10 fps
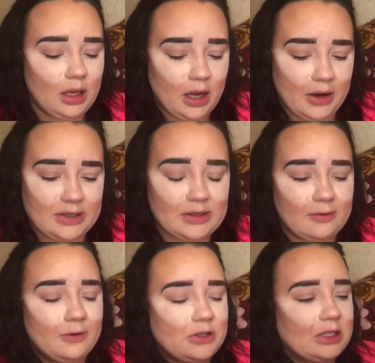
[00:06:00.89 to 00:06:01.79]
Alright, so the
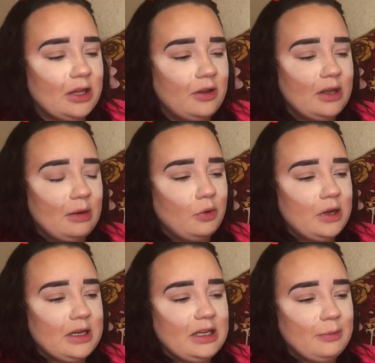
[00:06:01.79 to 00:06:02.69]
first color that I'm going to dip